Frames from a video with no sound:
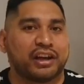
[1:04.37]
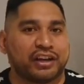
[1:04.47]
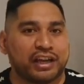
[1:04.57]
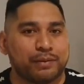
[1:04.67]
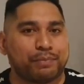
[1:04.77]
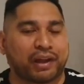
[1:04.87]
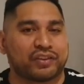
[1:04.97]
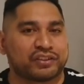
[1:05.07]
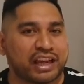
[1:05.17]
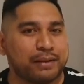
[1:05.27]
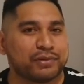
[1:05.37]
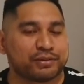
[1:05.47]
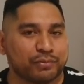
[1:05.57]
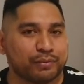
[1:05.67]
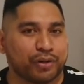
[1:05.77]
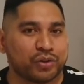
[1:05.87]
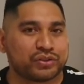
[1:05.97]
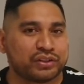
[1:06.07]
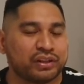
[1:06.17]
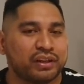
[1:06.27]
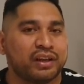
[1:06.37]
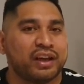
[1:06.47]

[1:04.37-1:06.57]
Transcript: are going to impact this game the most,